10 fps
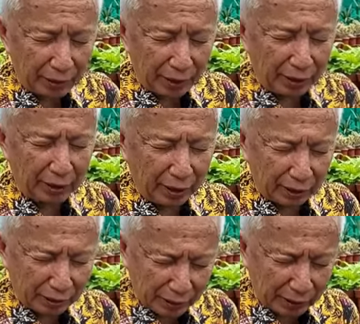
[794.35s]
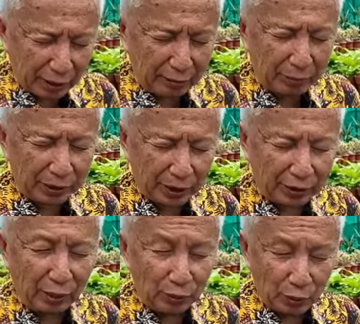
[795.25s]
this certain Mr.
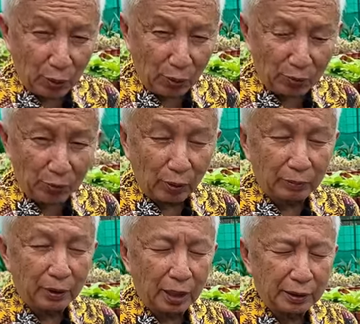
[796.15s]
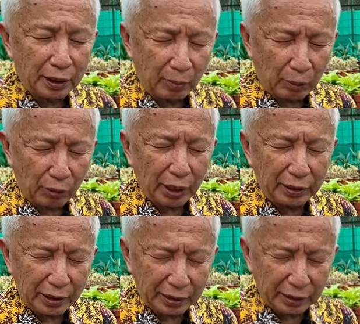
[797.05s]
Tan Yu Ho from Singapore
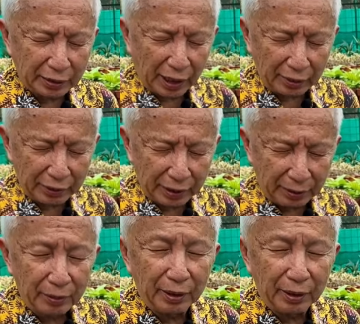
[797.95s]
Gardening Society.